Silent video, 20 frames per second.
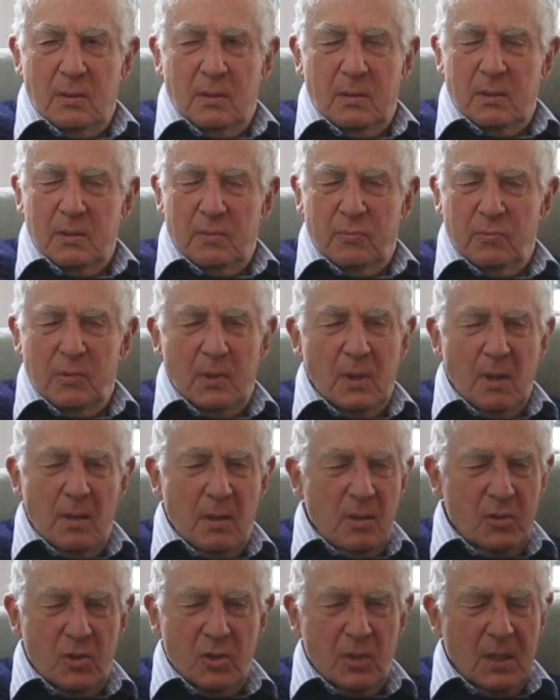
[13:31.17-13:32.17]
a
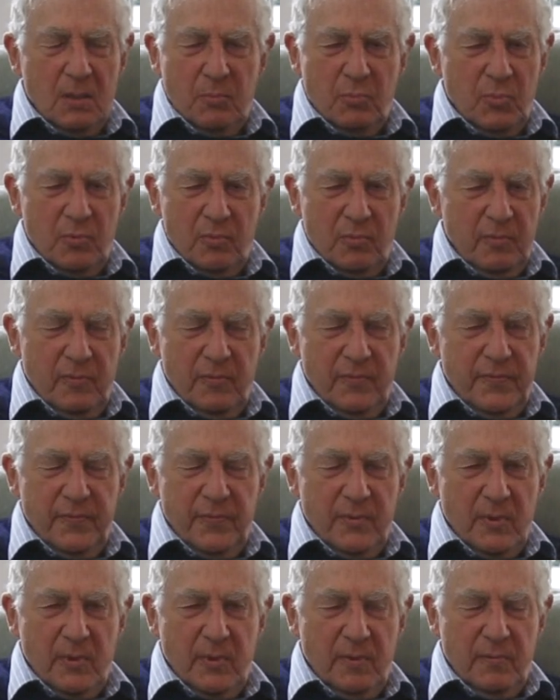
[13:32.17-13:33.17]
large number of,
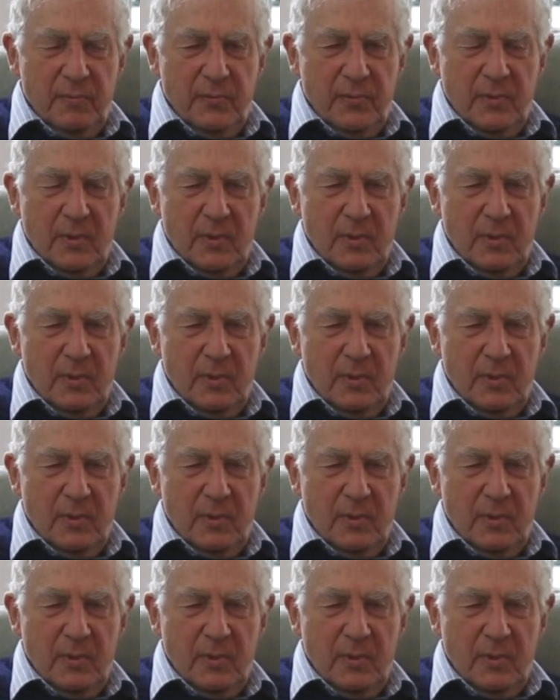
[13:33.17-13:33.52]
of,